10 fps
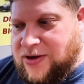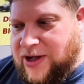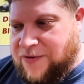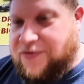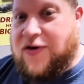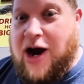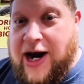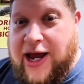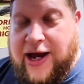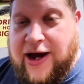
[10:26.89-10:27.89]
Then
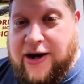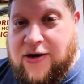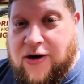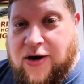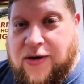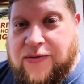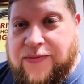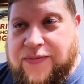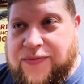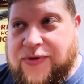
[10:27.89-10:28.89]
Friday, I got a
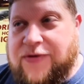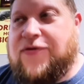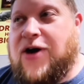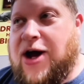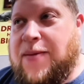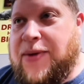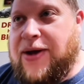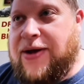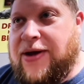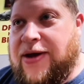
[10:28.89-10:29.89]
call from um,